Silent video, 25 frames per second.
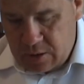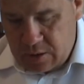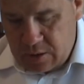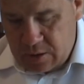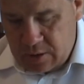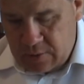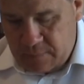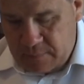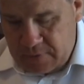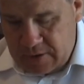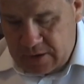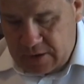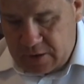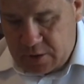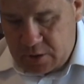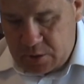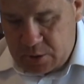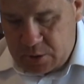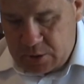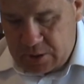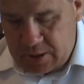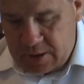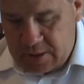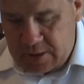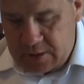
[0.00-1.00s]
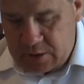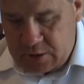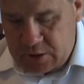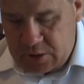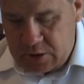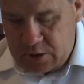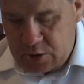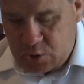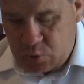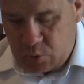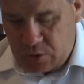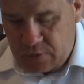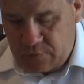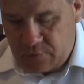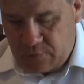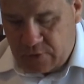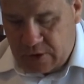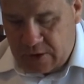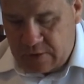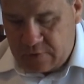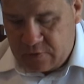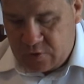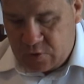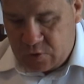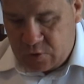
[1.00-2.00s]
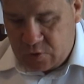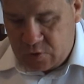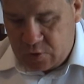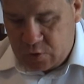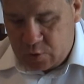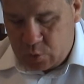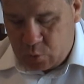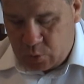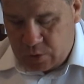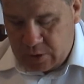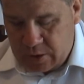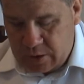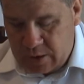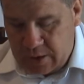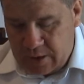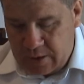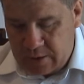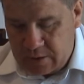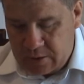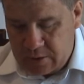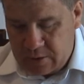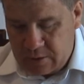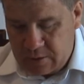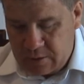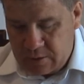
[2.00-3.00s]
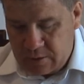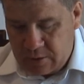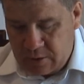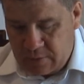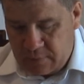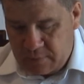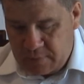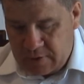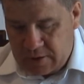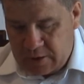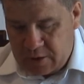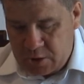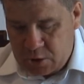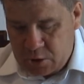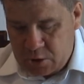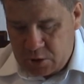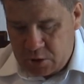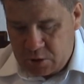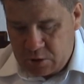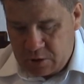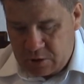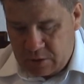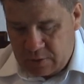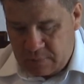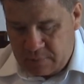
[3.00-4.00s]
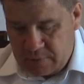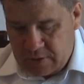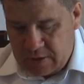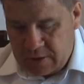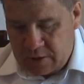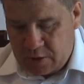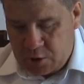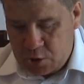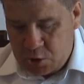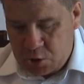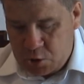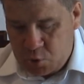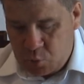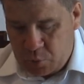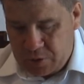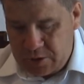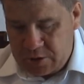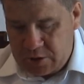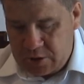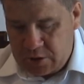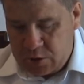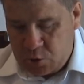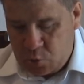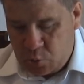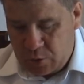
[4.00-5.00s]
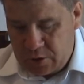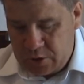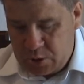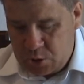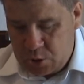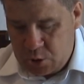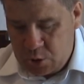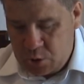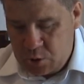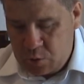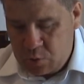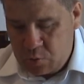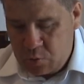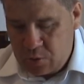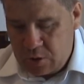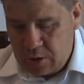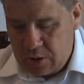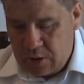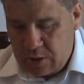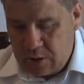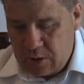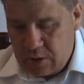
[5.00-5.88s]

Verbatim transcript: Leviticus 18 25 28, Leviticus, Leviticus 20 22,